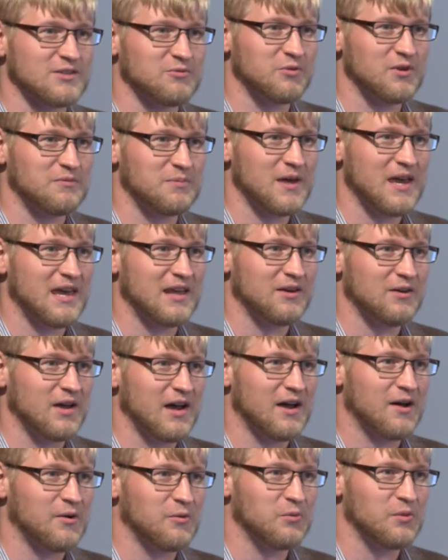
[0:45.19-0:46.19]
and we've been
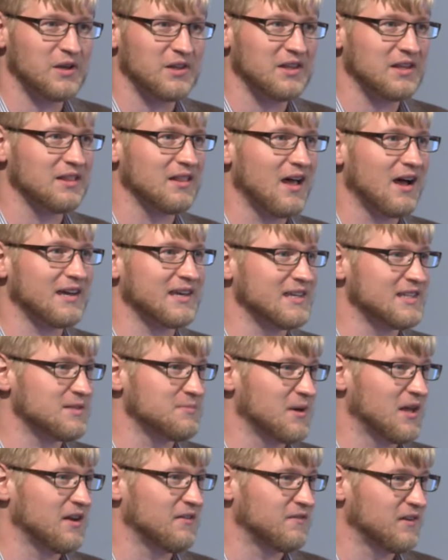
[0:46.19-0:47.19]
really lucky to
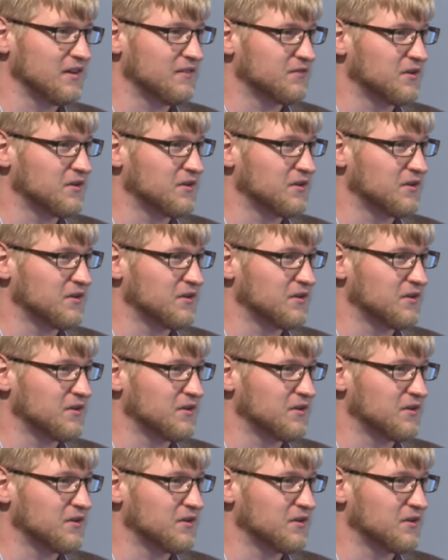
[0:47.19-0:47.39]
benefit